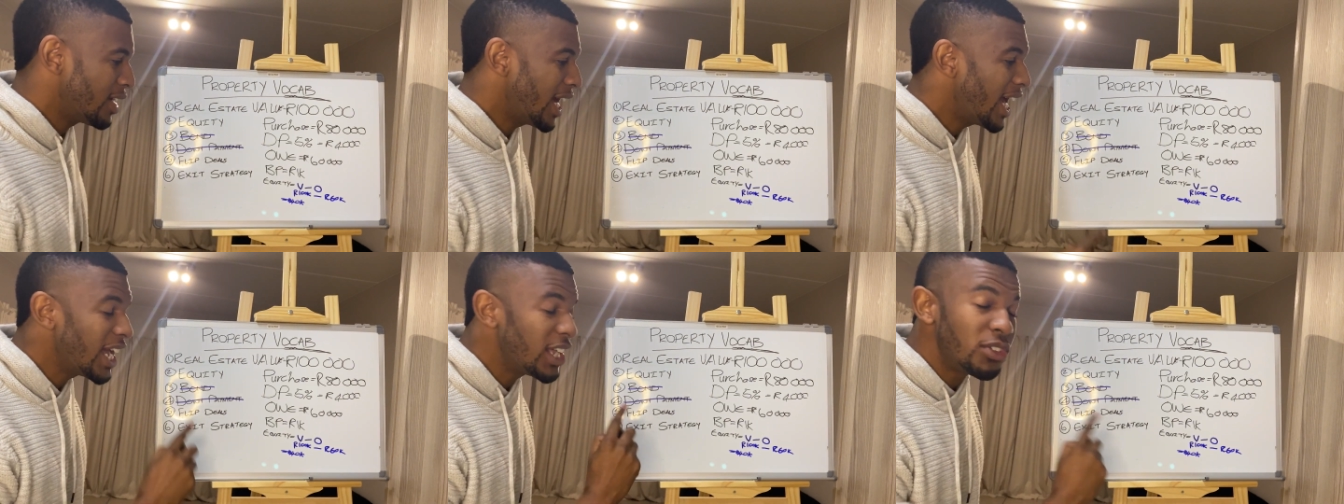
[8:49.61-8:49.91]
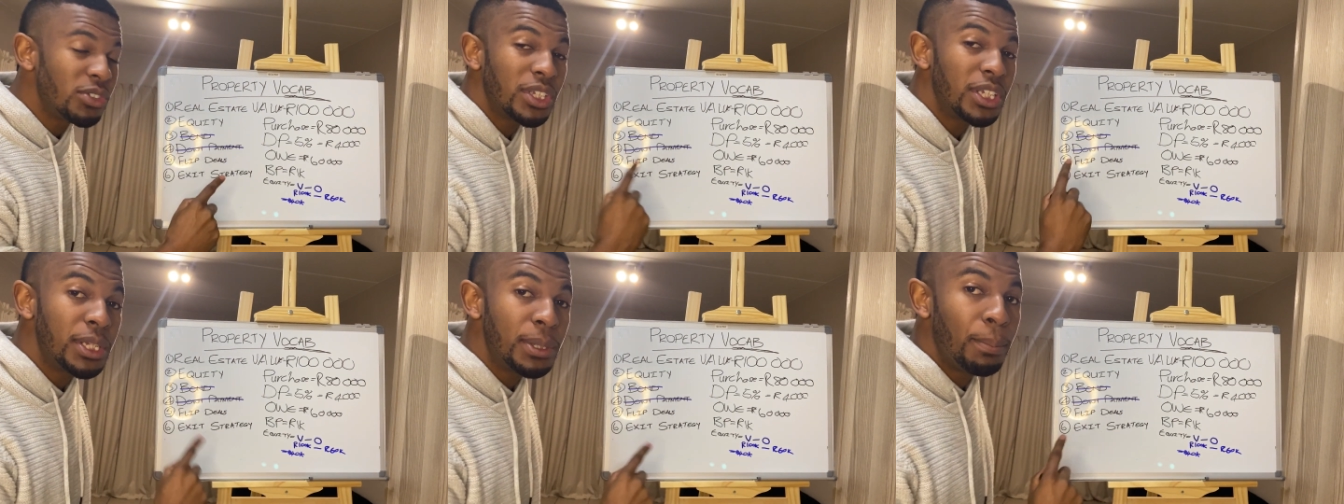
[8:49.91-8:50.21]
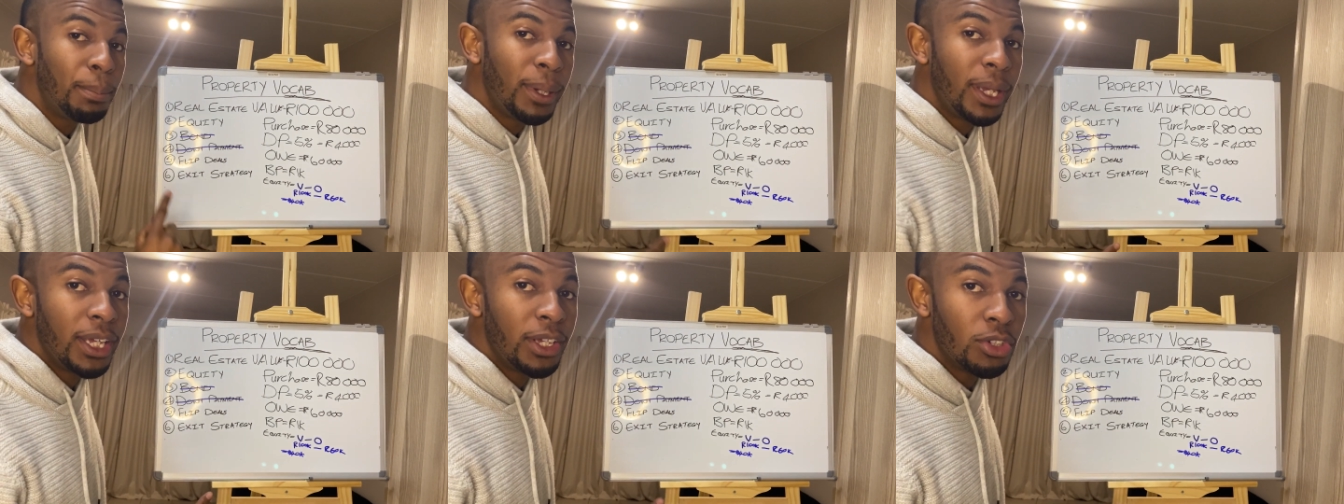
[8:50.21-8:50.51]
and you keep
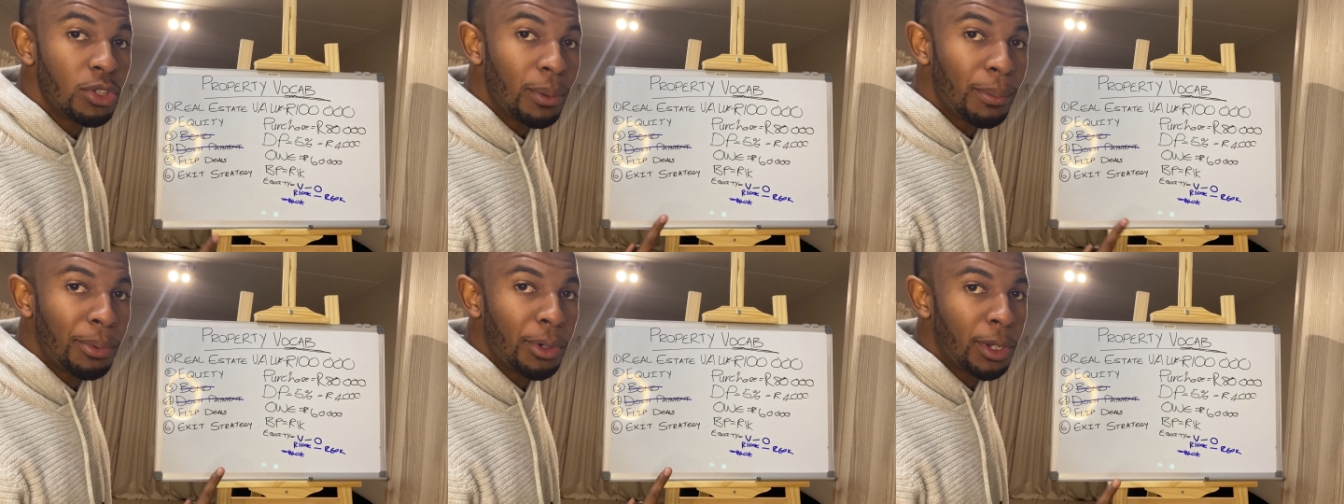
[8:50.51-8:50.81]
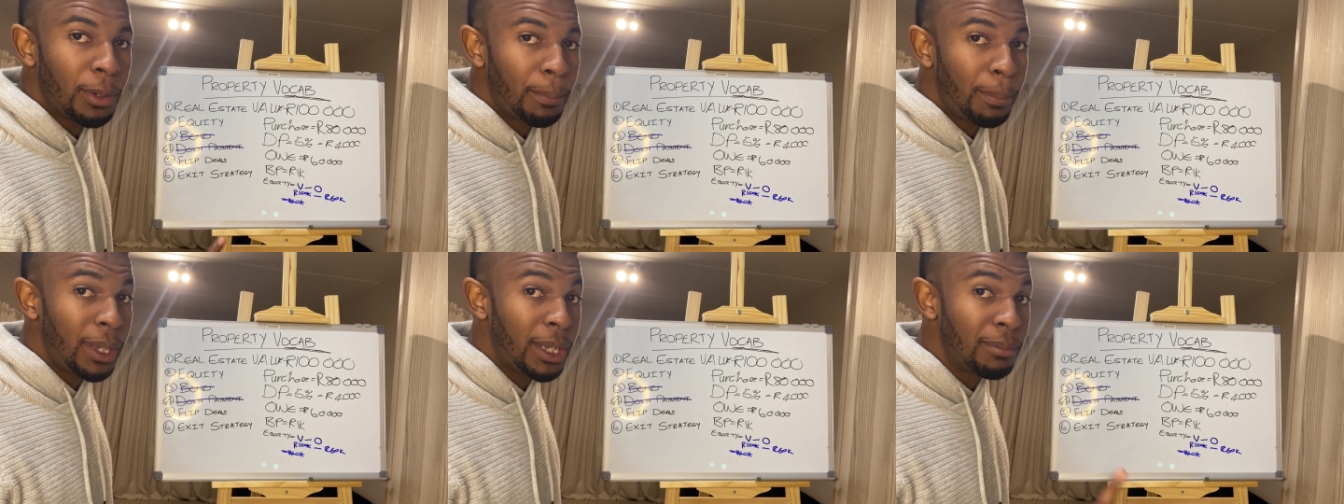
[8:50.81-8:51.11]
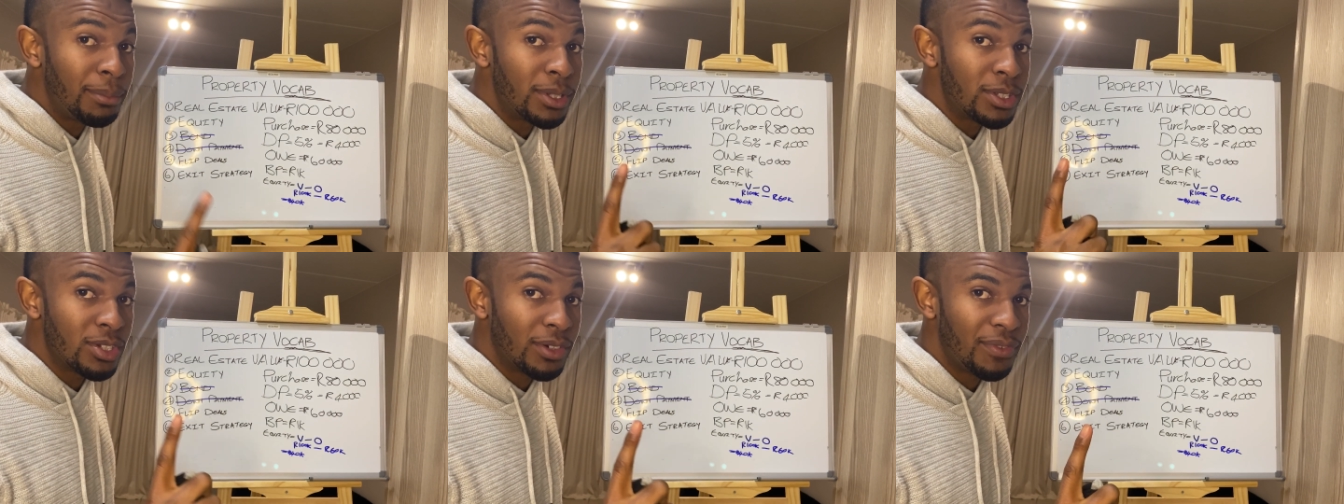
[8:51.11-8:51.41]
paying your bond
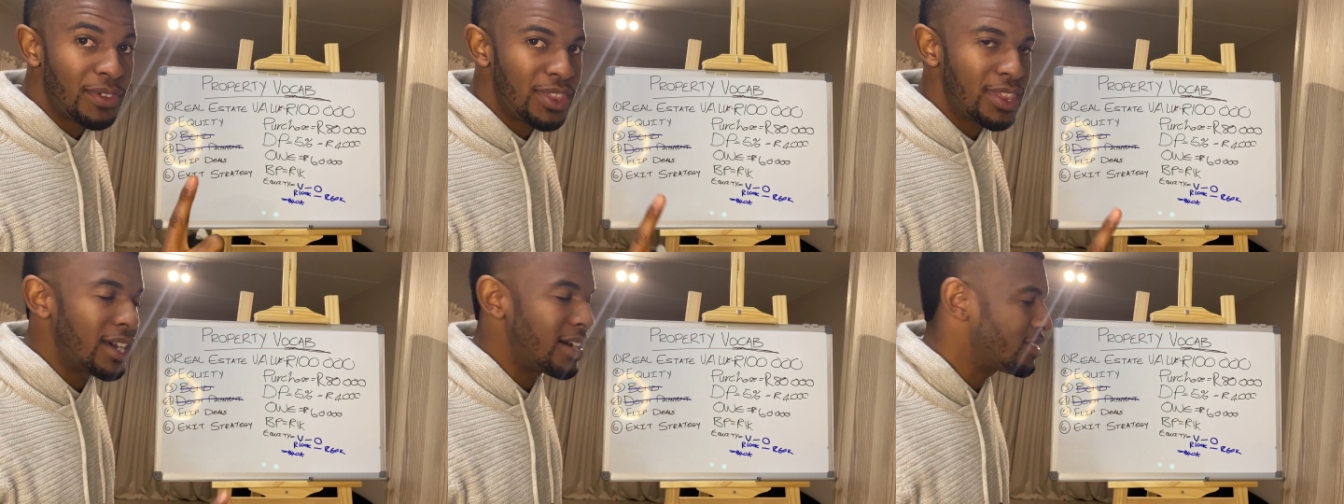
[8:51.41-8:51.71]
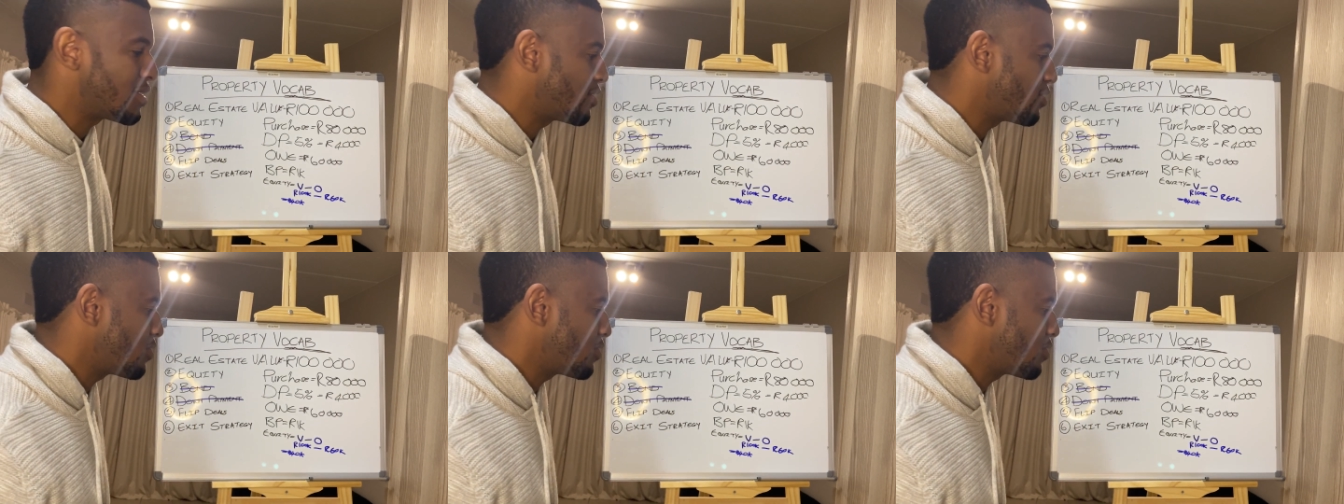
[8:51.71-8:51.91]
payments of 1,000